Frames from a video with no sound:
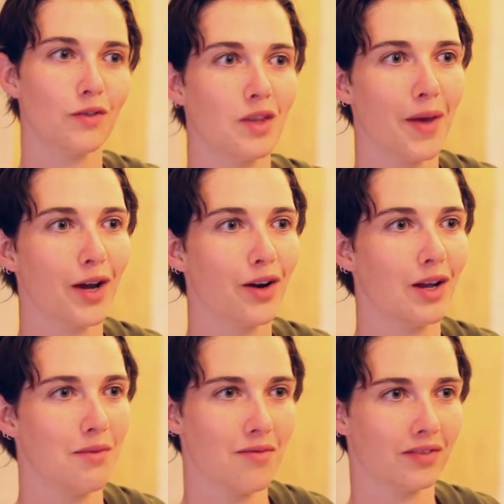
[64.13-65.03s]
in the
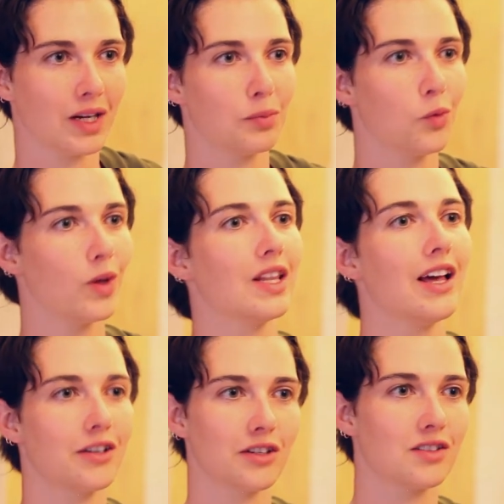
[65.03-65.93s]
background, maybe have a couple
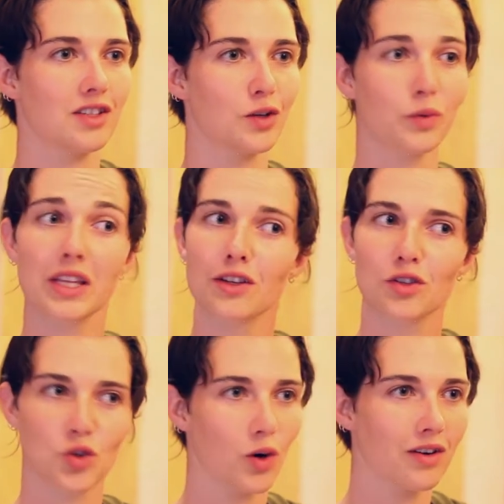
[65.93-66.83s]
one-liners. They're really
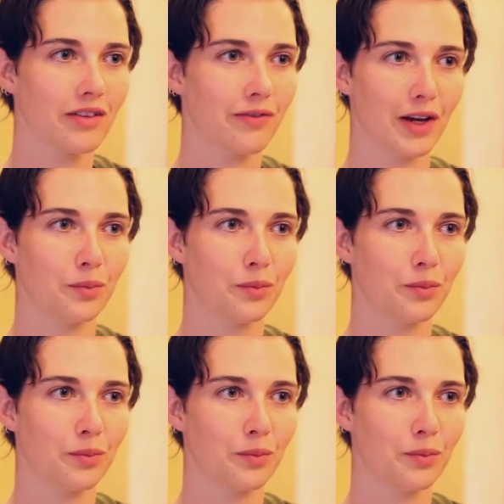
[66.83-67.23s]
short, fun